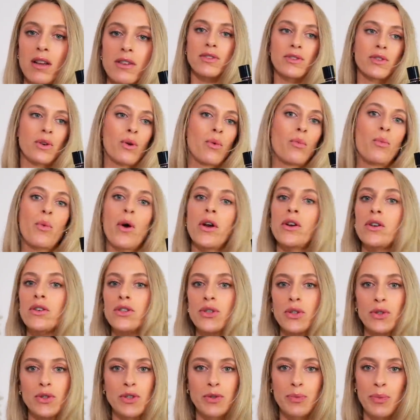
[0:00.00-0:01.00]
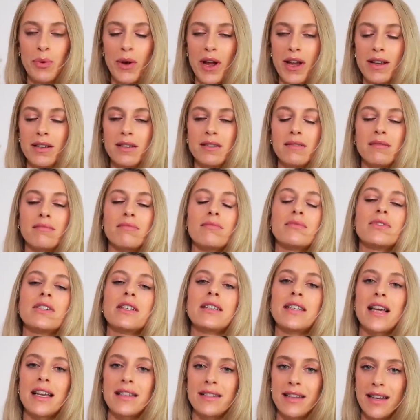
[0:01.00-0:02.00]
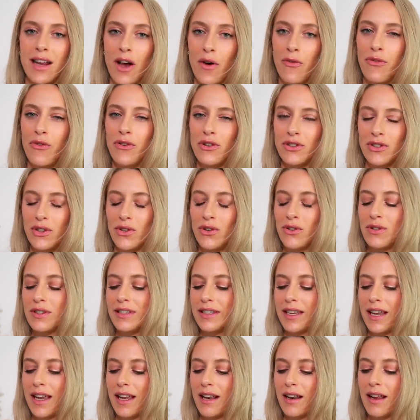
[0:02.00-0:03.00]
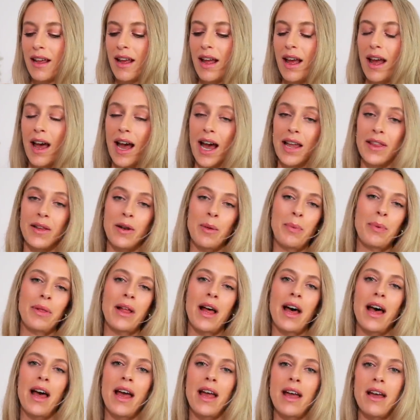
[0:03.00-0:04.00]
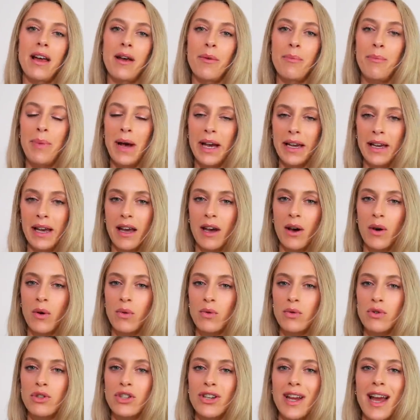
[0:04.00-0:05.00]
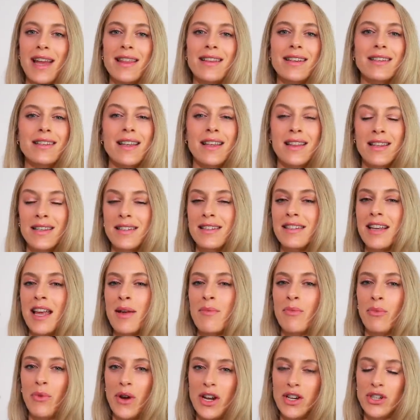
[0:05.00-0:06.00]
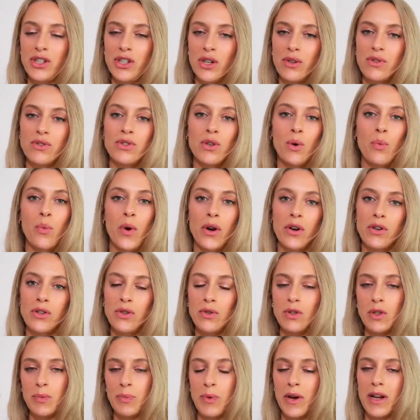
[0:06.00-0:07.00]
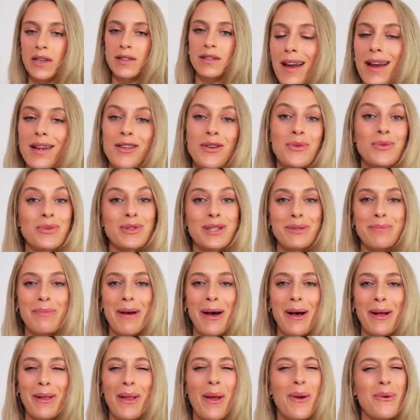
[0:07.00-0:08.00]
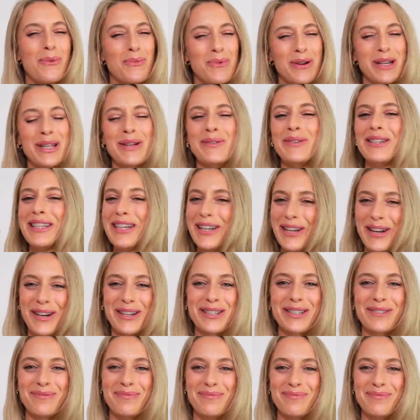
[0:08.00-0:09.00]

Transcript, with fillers: so one or two sprays to test it out first on your skin, and then apply Baccarat Rouge and in the same ratio, so one or two sprays, and you will smell really, really good.